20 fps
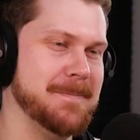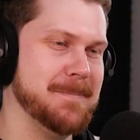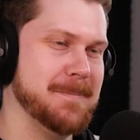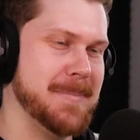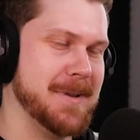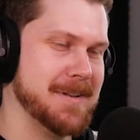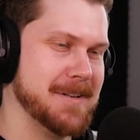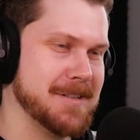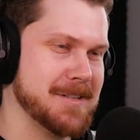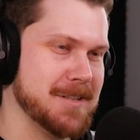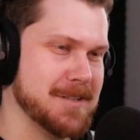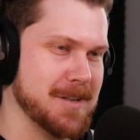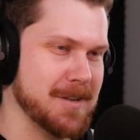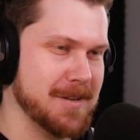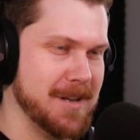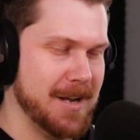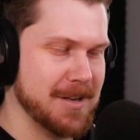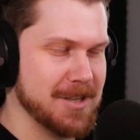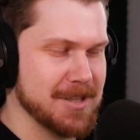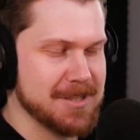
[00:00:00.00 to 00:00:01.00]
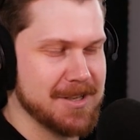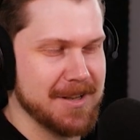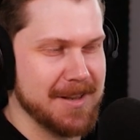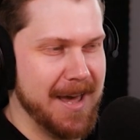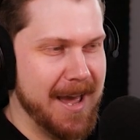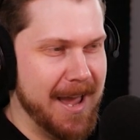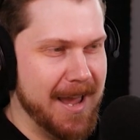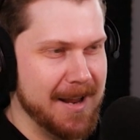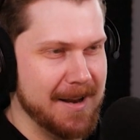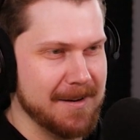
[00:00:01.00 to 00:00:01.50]
But oh, so I just got
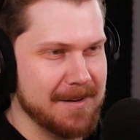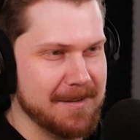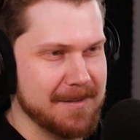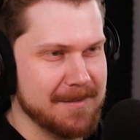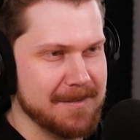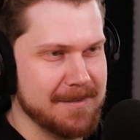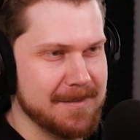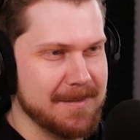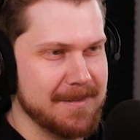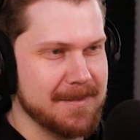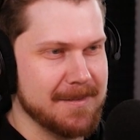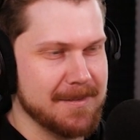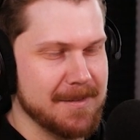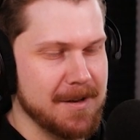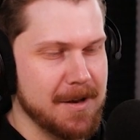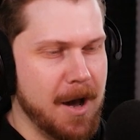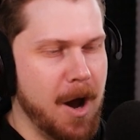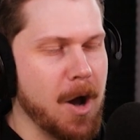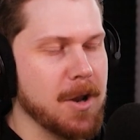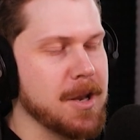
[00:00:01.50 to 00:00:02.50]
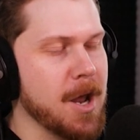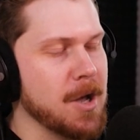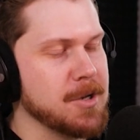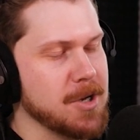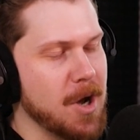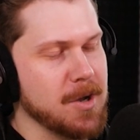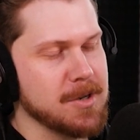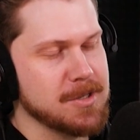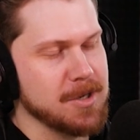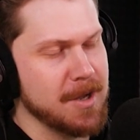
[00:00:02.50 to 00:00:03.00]
the eight. Uh, okay. No, no,
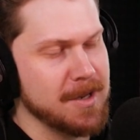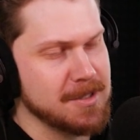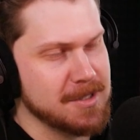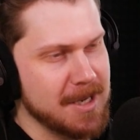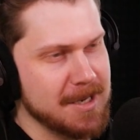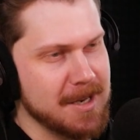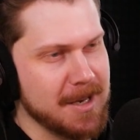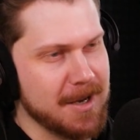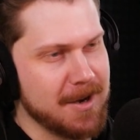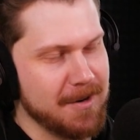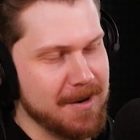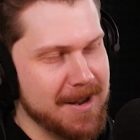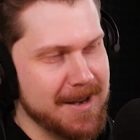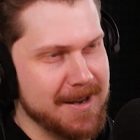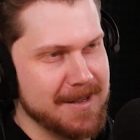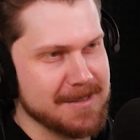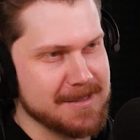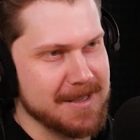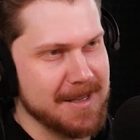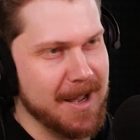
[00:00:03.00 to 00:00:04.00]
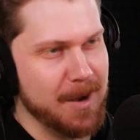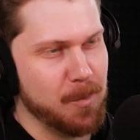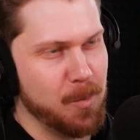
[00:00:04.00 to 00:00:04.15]
don't change it to green, Izzy.